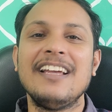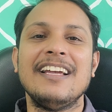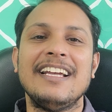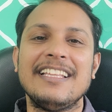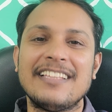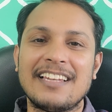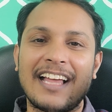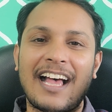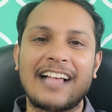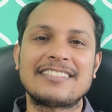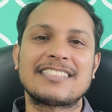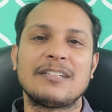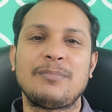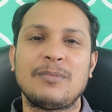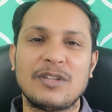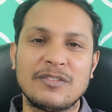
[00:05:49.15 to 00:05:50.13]
In the last
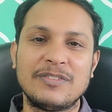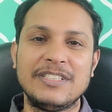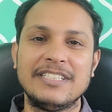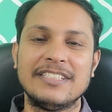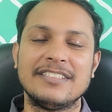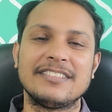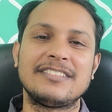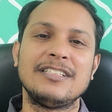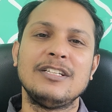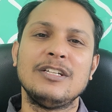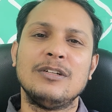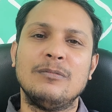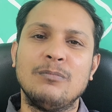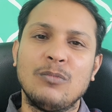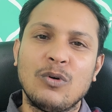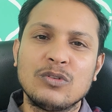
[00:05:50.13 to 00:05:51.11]
couple of years,
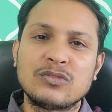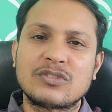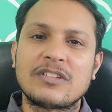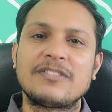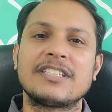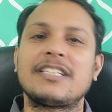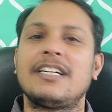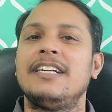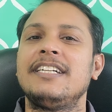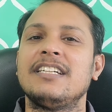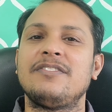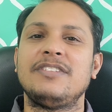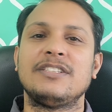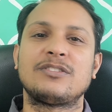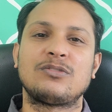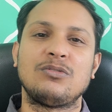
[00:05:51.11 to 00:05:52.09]
most of the current
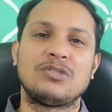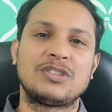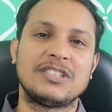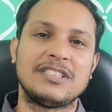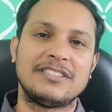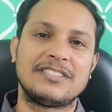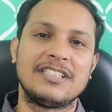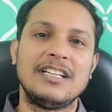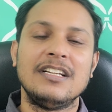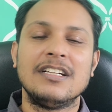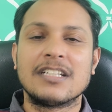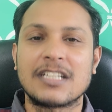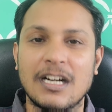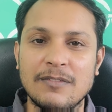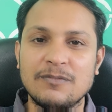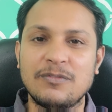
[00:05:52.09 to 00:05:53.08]
affairs questions
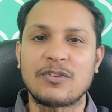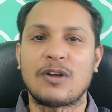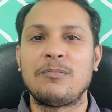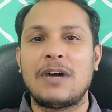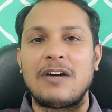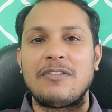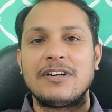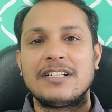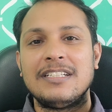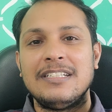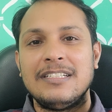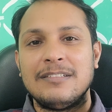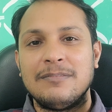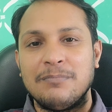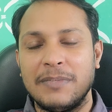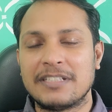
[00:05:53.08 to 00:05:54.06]
come from our
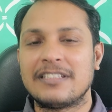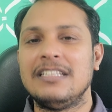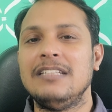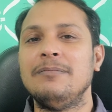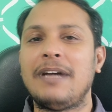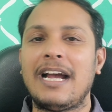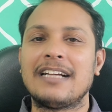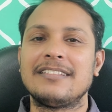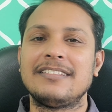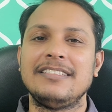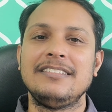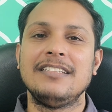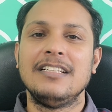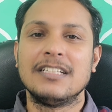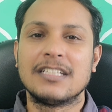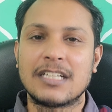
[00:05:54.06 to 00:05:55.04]
monthly magazine,